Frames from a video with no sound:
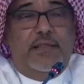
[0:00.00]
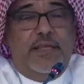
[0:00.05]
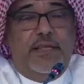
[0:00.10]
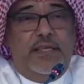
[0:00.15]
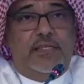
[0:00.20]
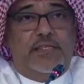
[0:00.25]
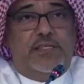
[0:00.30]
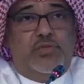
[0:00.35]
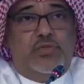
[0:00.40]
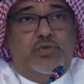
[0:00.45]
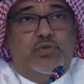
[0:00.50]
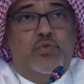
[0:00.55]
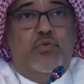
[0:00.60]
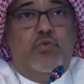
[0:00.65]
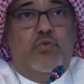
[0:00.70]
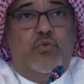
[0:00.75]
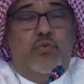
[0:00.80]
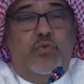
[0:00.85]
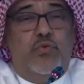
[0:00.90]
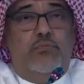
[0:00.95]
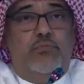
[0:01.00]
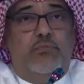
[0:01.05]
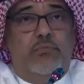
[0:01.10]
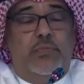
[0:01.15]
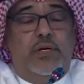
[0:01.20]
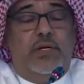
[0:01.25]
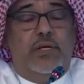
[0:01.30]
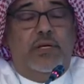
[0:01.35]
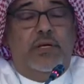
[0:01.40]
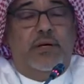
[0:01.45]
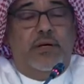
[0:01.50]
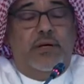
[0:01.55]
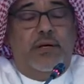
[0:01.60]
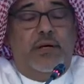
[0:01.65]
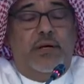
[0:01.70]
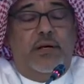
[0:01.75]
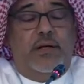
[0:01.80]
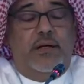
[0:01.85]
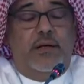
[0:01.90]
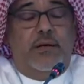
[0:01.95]
these two,
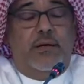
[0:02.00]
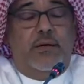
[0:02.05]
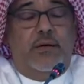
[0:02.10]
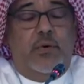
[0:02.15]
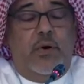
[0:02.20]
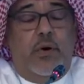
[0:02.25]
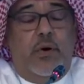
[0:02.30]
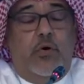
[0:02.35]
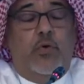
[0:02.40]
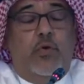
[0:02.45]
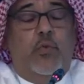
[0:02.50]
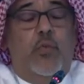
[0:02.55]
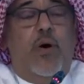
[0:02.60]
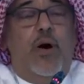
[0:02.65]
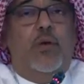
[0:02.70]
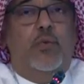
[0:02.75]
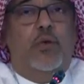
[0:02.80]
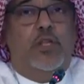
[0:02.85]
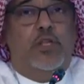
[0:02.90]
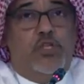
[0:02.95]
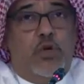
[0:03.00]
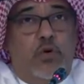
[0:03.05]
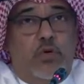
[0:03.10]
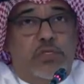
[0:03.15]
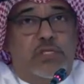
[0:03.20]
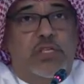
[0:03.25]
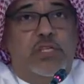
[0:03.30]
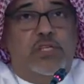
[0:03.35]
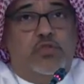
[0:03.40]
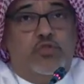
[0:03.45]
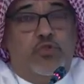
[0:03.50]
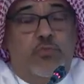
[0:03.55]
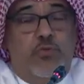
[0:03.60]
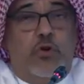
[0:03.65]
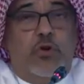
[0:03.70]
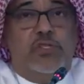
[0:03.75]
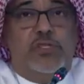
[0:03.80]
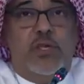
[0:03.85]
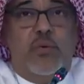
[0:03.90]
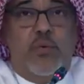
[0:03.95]
or why we chose these two?
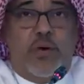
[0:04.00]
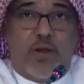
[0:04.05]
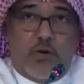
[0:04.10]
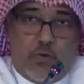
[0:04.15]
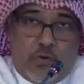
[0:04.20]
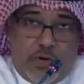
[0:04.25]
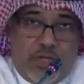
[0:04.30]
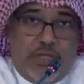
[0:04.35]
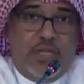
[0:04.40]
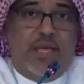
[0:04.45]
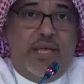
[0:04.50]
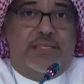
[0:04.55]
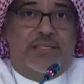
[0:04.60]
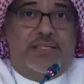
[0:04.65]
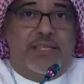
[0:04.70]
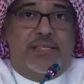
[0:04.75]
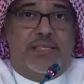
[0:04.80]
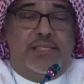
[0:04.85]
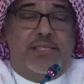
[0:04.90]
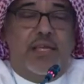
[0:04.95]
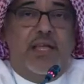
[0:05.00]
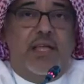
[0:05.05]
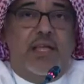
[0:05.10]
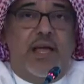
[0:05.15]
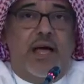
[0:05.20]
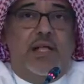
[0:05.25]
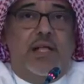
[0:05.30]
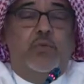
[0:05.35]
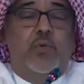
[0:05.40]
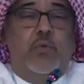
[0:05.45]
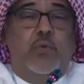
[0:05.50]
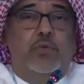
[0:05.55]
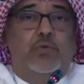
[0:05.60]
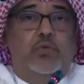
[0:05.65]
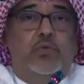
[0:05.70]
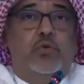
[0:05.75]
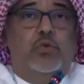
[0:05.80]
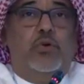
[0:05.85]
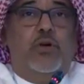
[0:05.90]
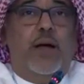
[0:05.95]
Because they were already existing, and we wanted
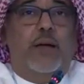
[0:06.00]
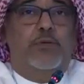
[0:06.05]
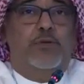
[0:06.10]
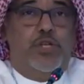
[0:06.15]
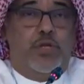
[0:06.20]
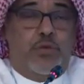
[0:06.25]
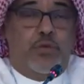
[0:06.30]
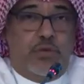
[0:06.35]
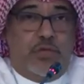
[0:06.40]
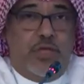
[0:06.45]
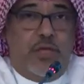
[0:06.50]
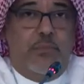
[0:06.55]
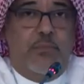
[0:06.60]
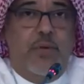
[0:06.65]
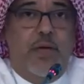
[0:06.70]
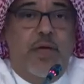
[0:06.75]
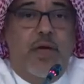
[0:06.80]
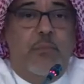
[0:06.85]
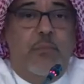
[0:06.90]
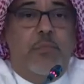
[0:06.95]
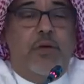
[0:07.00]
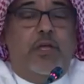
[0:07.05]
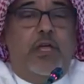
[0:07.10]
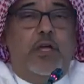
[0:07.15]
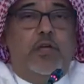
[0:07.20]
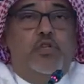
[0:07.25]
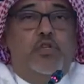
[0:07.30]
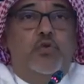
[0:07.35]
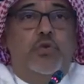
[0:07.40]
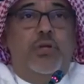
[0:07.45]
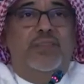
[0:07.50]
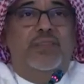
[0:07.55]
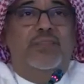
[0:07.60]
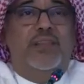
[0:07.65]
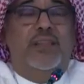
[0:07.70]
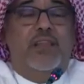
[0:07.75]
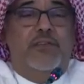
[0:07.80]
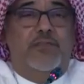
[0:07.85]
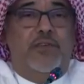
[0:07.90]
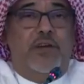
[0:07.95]
to capture on them, making sure it
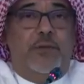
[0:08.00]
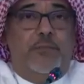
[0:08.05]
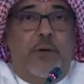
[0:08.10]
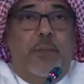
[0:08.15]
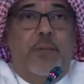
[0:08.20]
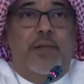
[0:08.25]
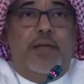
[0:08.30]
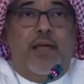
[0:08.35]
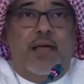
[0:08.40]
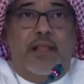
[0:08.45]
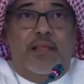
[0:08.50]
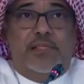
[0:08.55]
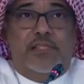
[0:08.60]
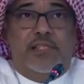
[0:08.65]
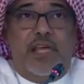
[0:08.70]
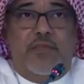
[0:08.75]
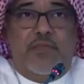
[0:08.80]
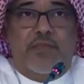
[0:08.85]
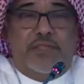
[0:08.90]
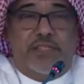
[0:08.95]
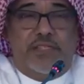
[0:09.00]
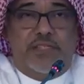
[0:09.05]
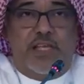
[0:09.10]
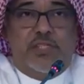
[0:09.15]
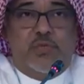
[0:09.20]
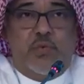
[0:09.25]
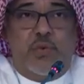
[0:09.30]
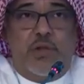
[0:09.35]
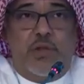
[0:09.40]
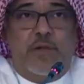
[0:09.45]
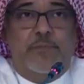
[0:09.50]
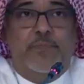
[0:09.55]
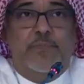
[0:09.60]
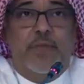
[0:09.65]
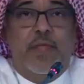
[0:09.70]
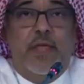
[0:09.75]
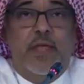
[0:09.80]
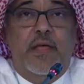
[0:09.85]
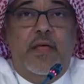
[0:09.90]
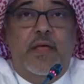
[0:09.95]
deliver public health services as well.
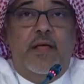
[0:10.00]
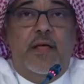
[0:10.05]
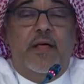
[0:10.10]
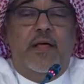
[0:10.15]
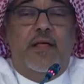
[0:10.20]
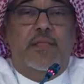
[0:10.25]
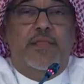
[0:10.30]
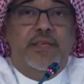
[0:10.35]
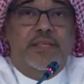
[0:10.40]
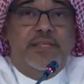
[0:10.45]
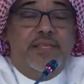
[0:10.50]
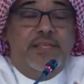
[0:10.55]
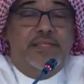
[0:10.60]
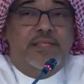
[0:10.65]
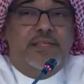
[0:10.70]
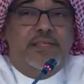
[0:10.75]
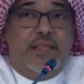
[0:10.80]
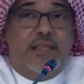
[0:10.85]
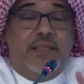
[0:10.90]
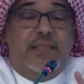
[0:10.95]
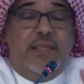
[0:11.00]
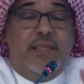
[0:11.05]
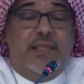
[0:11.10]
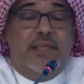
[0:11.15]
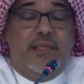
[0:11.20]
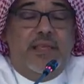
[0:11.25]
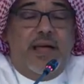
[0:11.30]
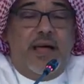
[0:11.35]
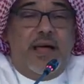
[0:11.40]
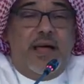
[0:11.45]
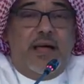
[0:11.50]
This is these